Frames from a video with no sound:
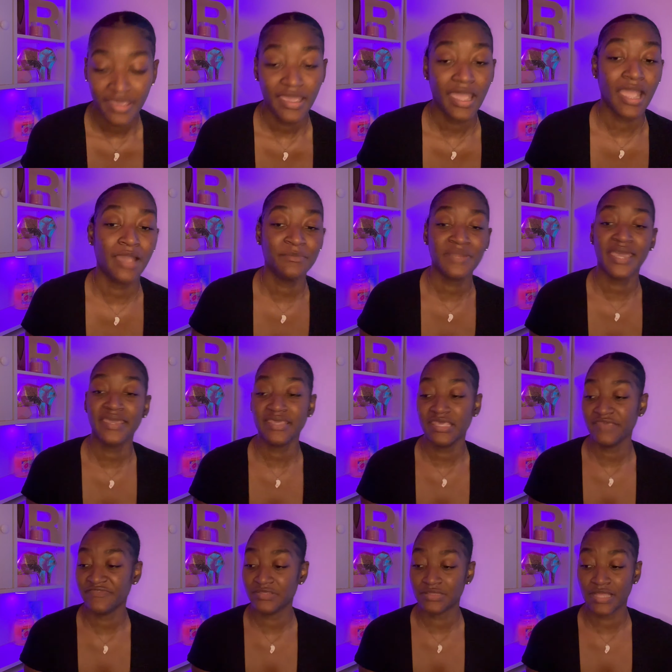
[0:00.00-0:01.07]
I'm not
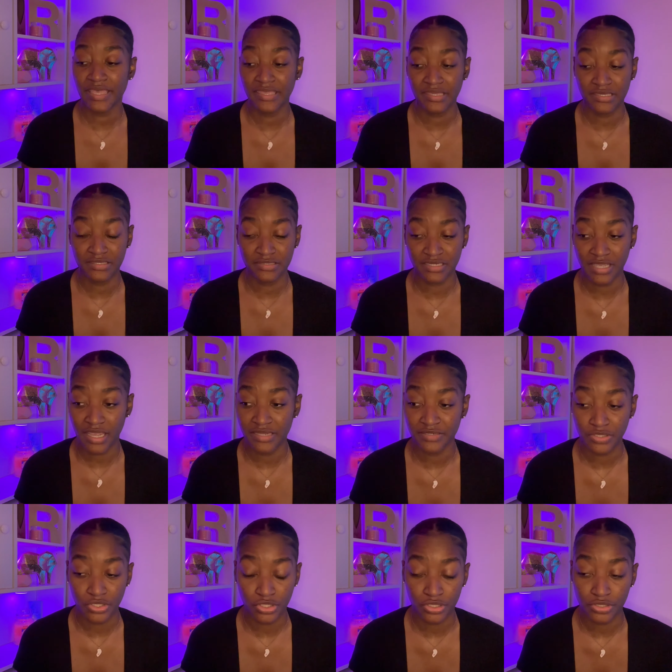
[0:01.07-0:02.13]
even like the kind of
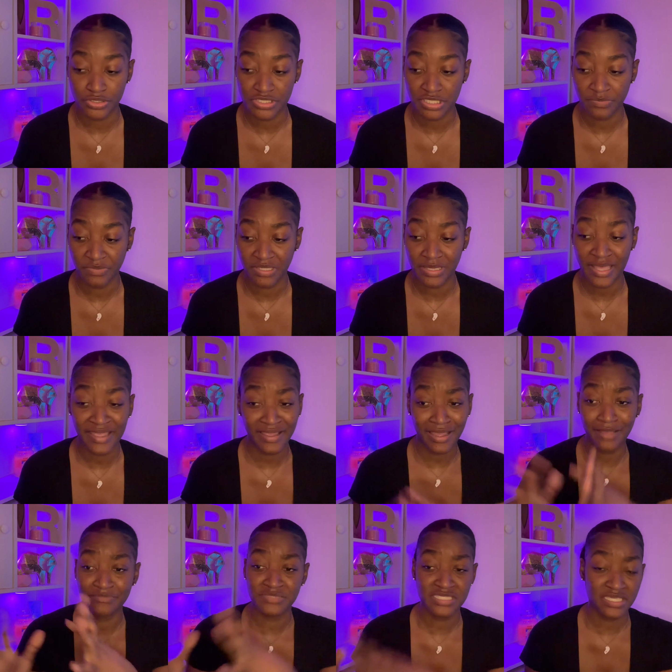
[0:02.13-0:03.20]
girl to be like,
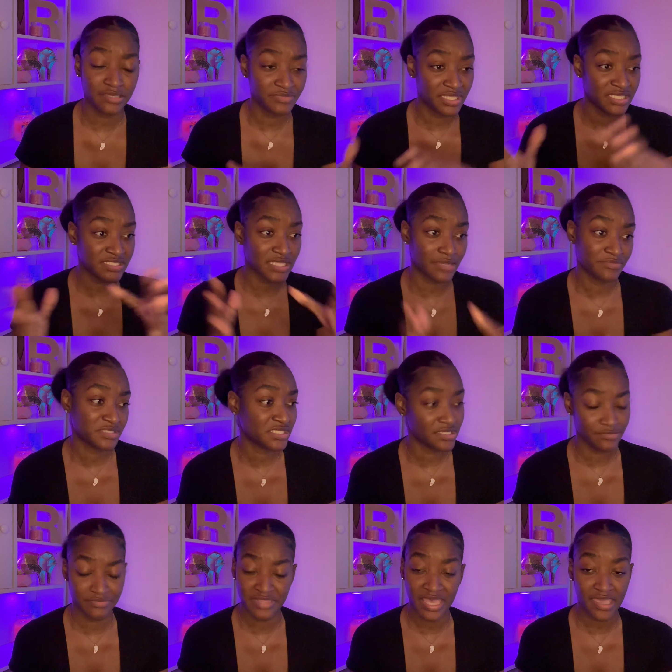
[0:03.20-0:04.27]
I'm team this, I'm
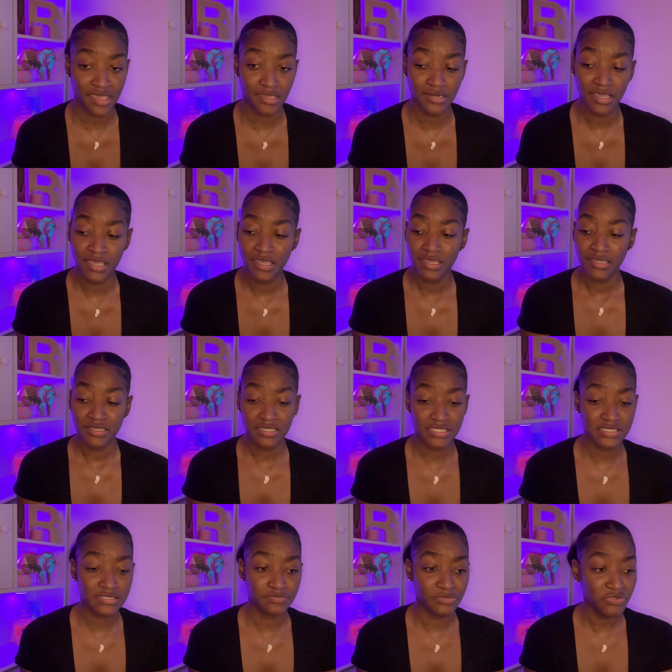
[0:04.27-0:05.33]
team that.
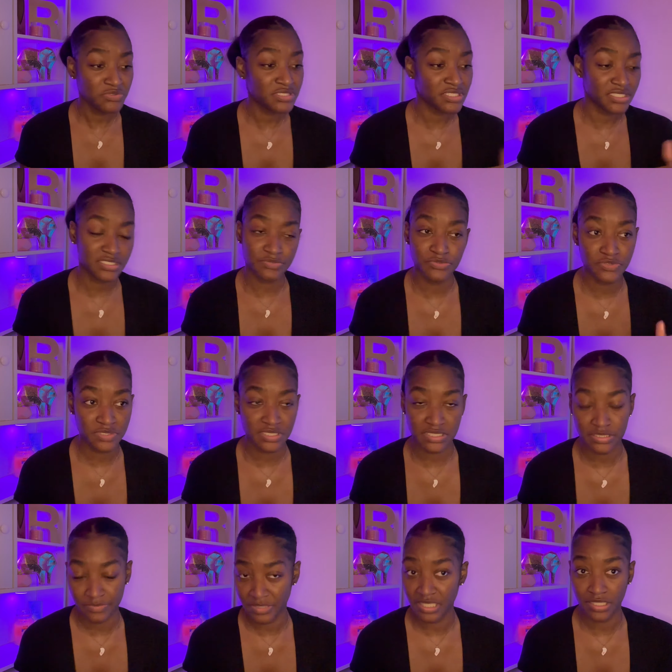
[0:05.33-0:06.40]
Cause music is music to
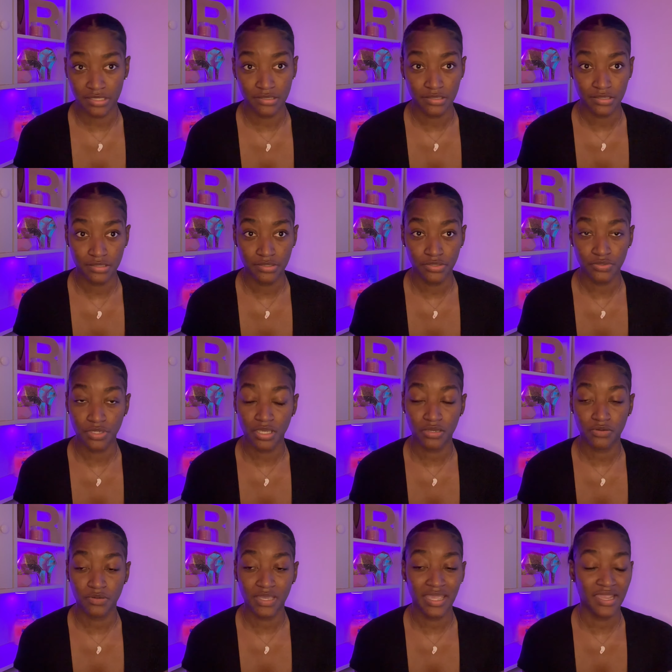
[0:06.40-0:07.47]
me, you
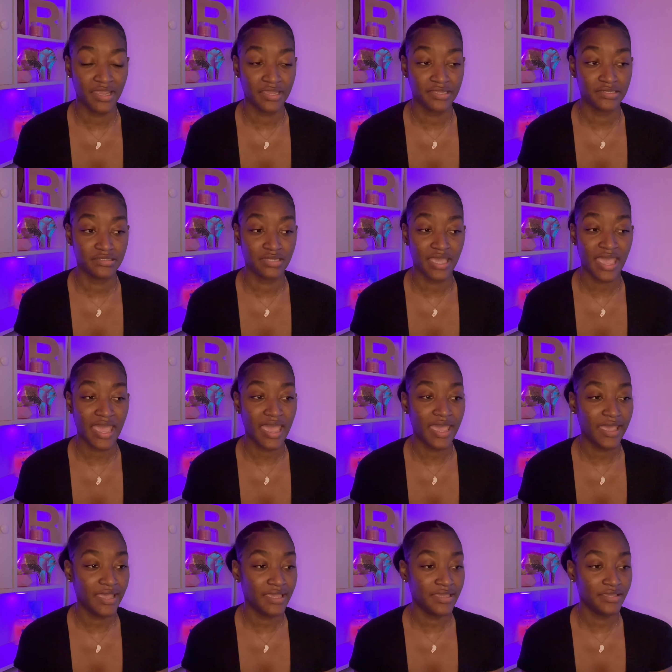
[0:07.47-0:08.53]
know? And
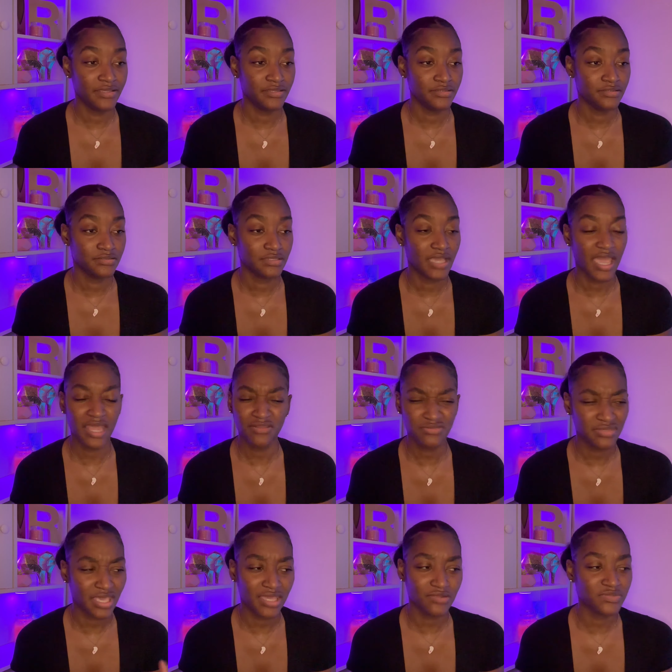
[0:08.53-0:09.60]
I I
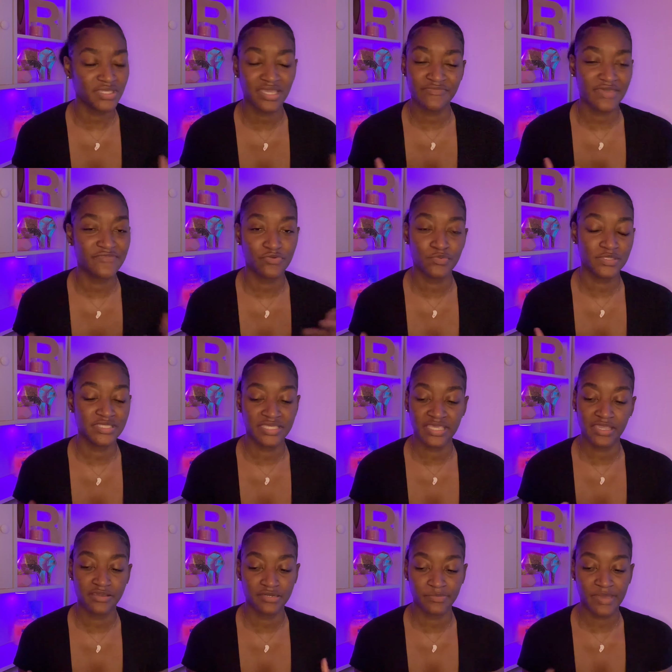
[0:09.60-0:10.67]
don't I don't think I've ever really
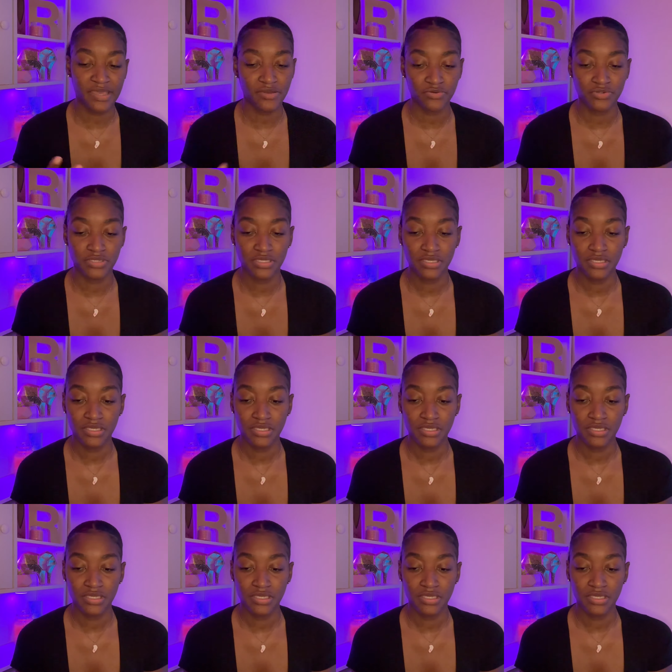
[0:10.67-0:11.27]
cared about